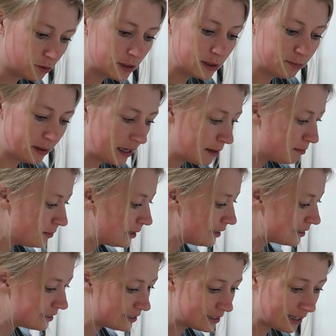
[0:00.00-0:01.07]
was begging me
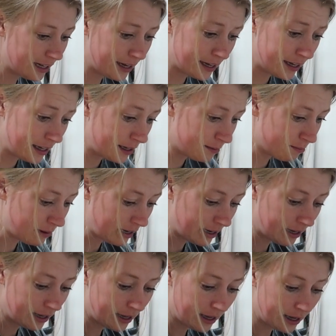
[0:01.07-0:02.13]
to stay.
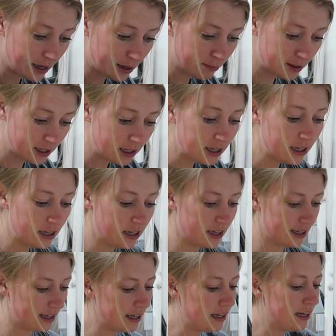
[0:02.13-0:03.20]

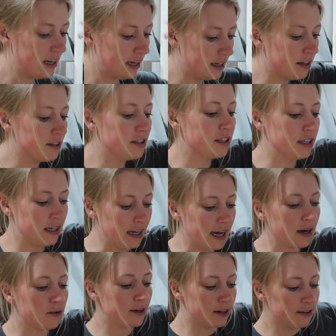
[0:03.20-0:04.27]
It ain't nothing
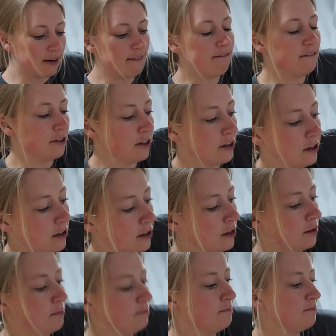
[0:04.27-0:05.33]
like where I'm from.
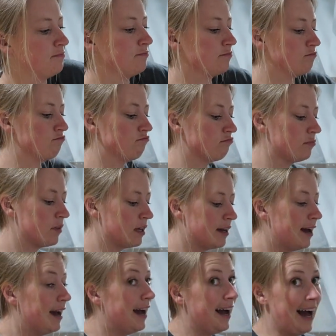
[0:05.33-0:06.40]

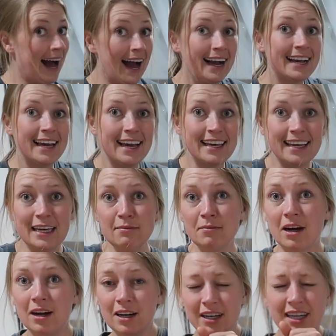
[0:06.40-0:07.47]
I can't keep
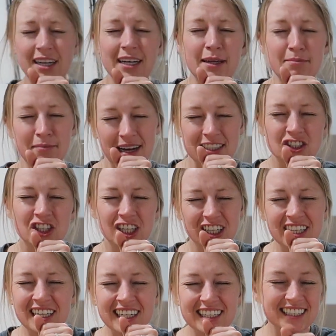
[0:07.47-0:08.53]
my gun in my
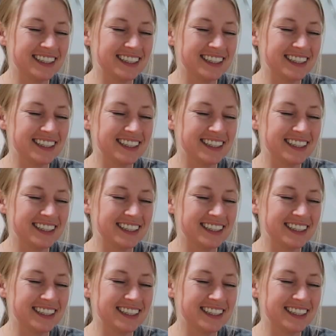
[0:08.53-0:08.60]
truck,